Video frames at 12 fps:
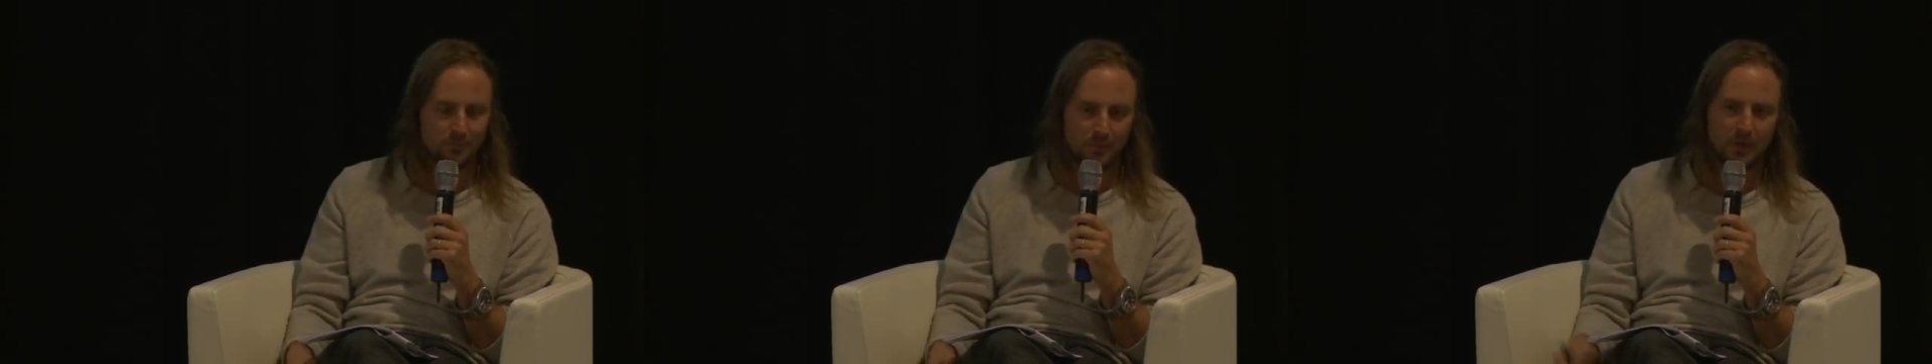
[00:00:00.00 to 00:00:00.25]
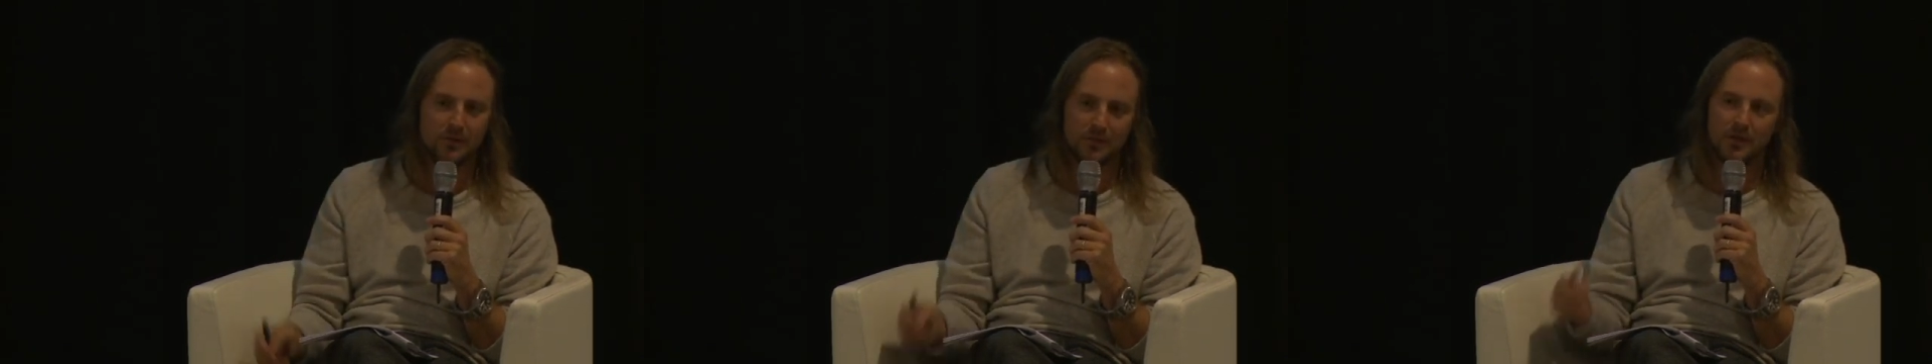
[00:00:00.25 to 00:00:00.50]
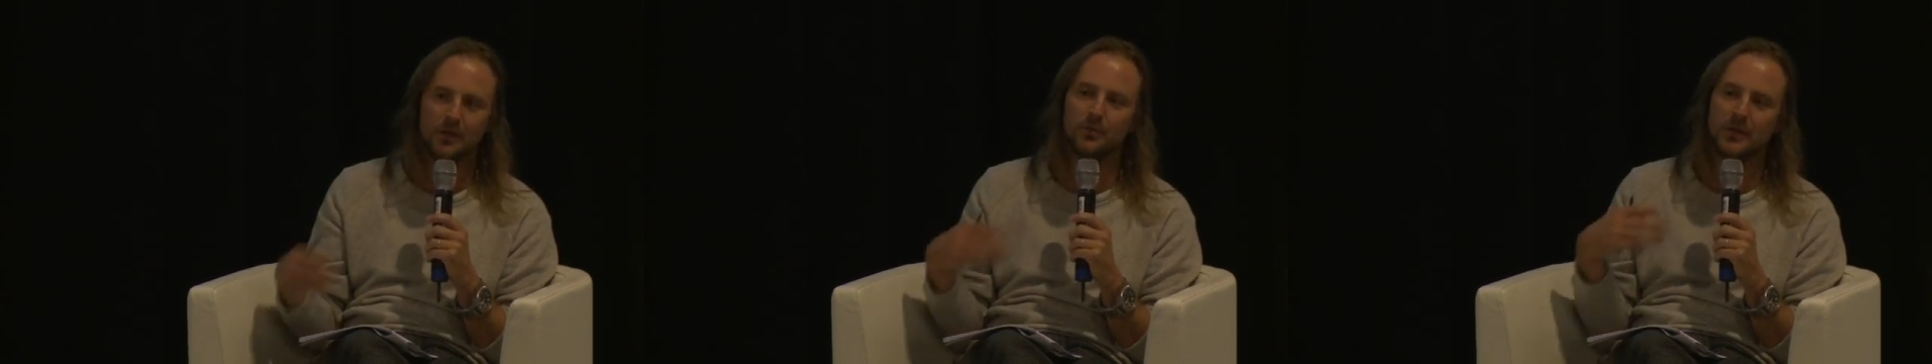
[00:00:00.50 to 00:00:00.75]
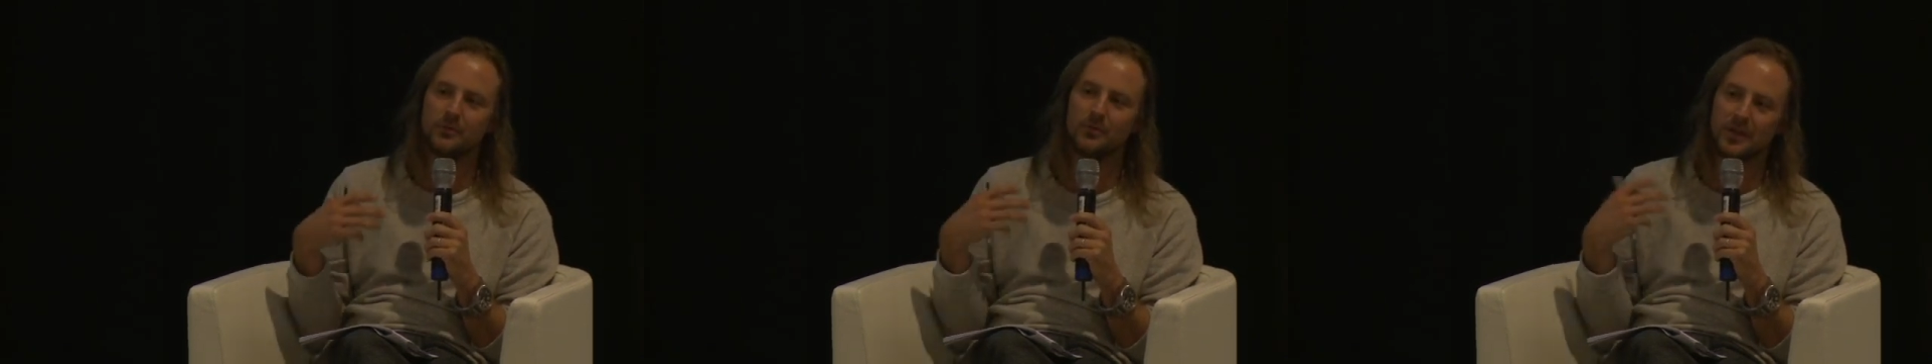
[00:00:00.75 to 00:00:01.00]
But
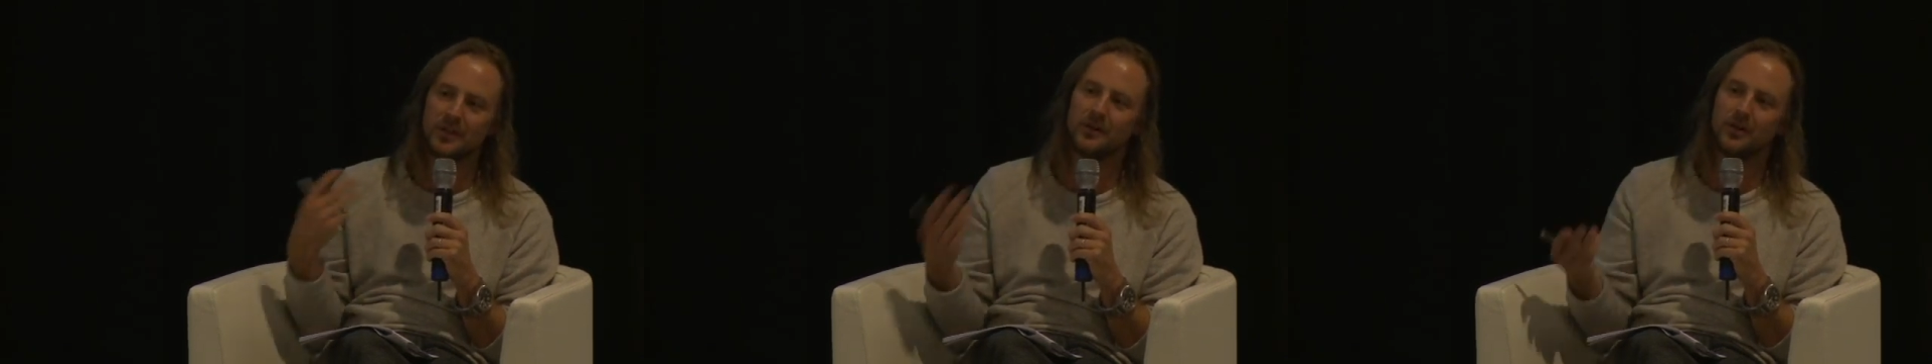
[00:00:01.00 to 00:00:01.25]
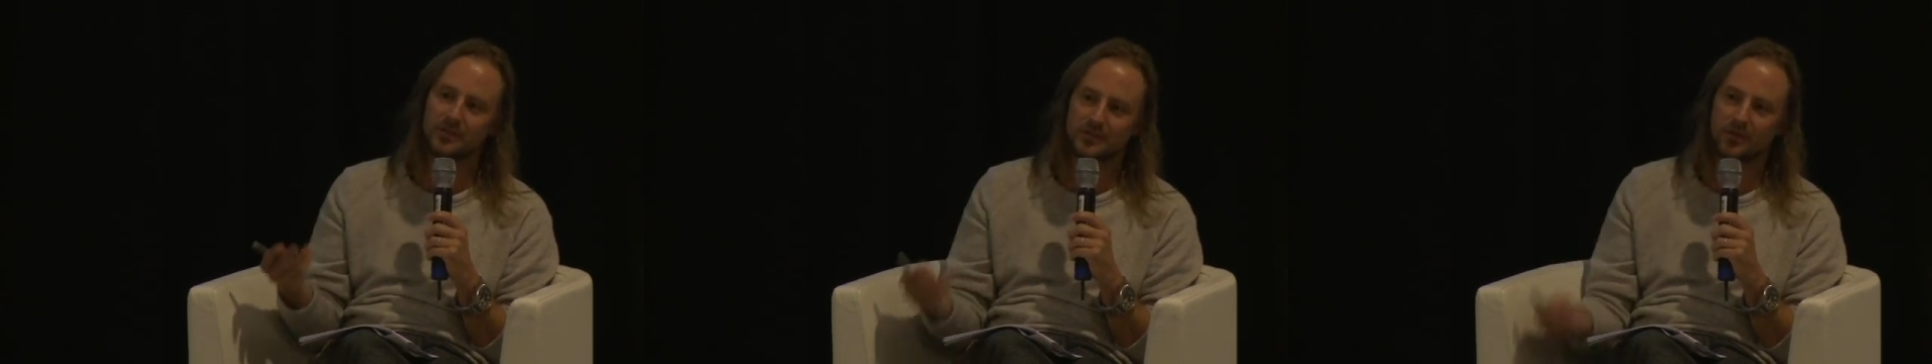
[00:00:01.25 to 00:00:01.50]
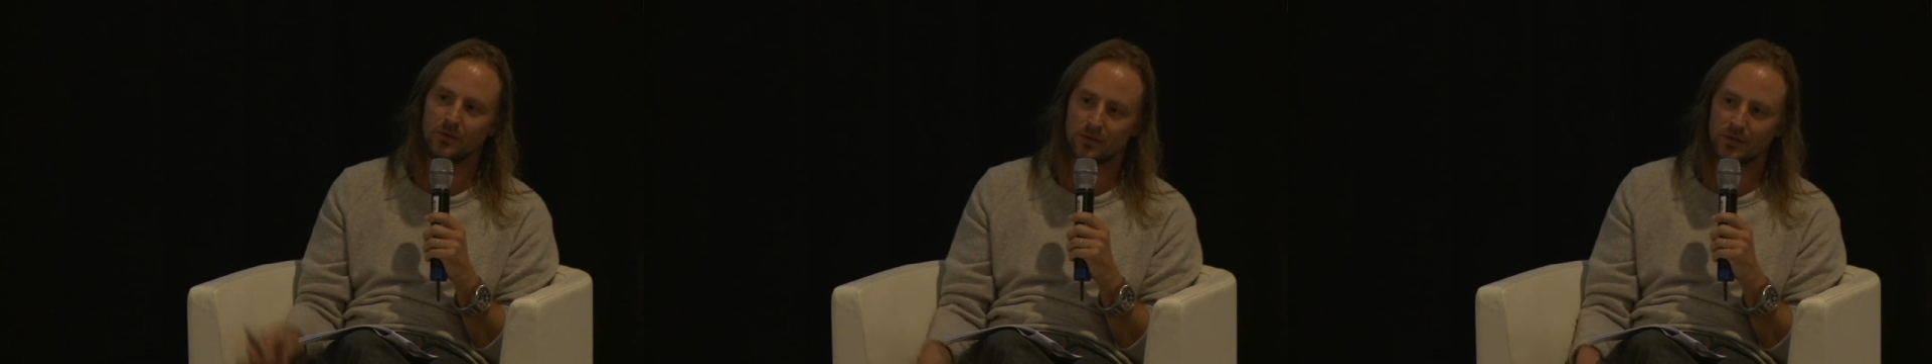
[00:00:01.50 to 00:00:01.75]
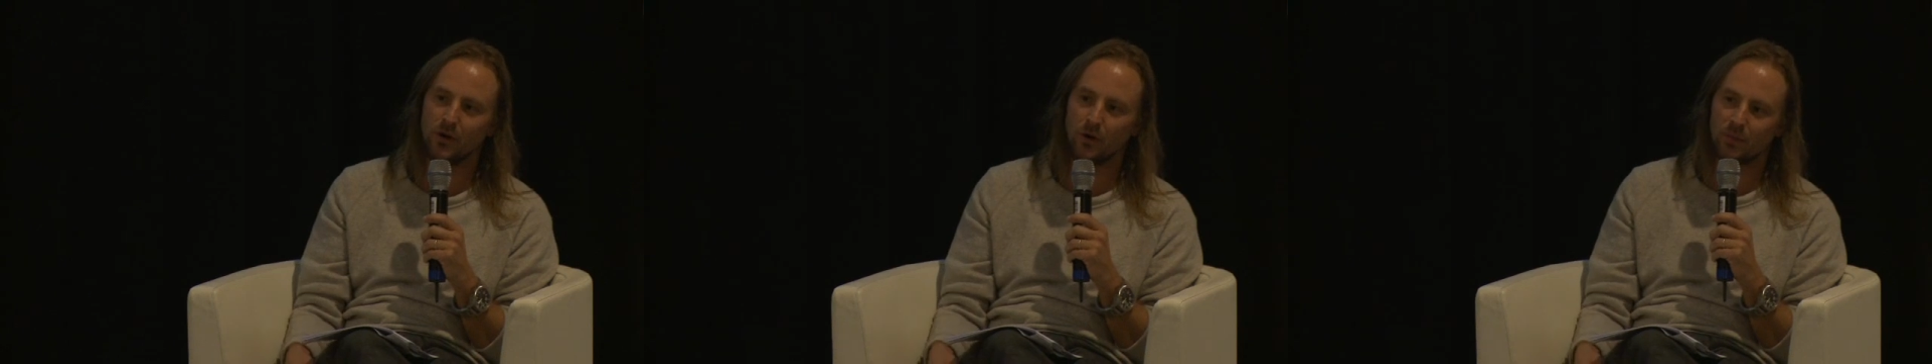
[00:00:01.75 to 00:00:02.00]
we did also
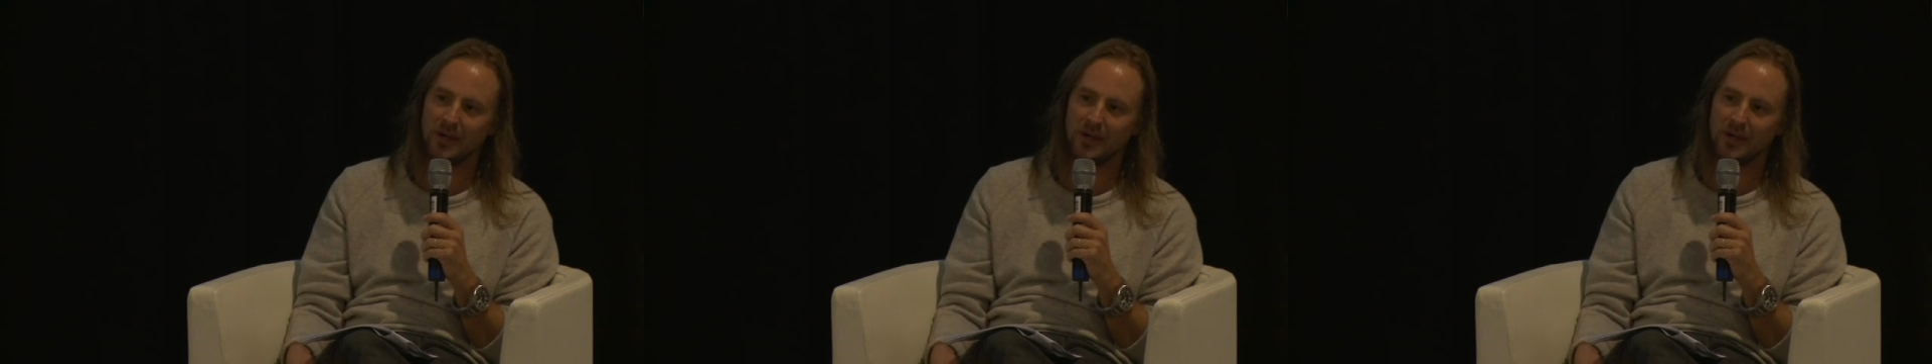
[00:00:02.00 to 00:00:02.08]
know